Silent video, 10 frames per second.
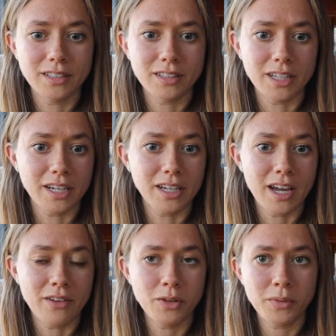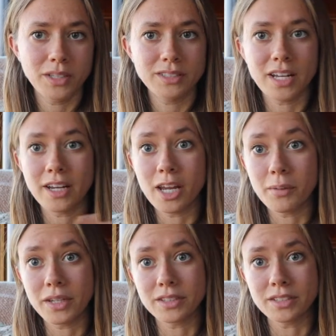Like, everybody's
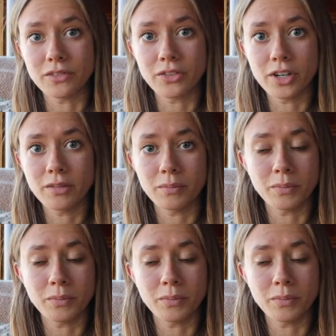dynamic is different,